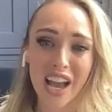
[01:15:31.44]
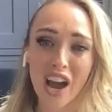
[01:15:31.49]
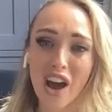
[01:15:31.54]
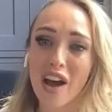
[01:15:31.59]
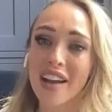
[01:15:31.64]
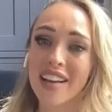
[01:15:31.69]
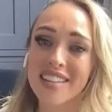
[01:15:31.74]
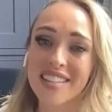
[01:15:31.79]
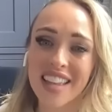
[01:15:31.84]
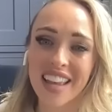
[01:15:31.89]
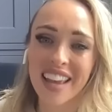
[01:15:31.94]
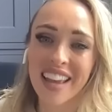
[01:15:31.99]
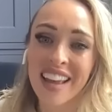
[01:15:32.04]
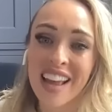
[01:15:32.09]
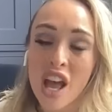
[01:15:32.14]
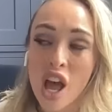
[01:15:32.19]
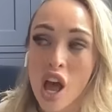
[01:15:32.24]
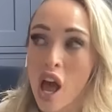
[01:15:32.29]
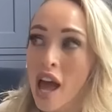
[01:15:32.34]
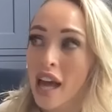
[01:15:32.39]
Oh, he's,
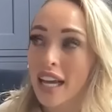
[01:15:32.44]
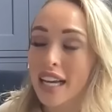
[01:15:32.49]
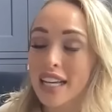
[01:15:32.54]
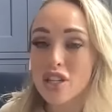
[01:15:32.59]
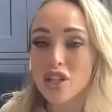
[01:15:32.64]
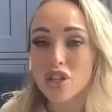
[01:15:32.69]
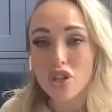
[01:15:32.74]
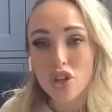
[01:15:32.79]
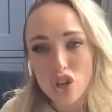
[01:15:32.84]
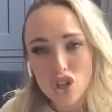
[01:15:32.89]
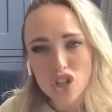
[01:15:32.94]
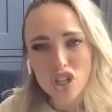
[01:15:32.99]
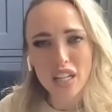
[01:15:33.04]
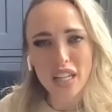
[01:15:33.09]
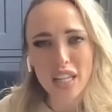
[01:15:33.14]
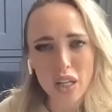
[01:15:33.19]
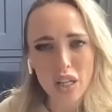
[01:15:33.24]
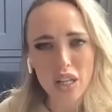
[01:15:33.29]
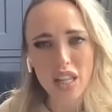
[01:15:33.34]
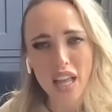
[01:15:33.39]
he's such a
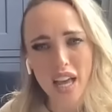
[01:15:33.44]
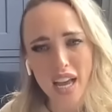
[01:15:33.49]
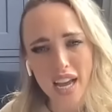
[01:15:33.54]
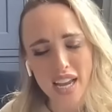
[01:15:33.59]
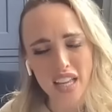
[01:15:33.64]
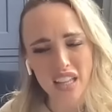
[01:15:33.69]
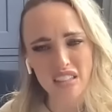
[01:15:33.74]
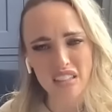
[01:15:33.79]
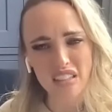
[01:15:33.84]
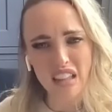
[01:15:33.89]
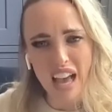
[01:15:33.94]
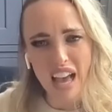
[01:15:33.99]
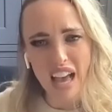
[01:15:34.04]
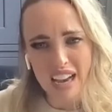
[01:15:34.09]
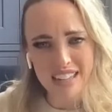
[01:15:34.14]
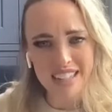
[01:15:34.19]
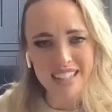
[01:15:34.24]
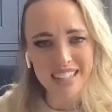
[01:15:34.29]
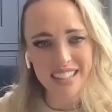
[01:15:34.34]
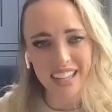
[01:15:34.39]
little like lad.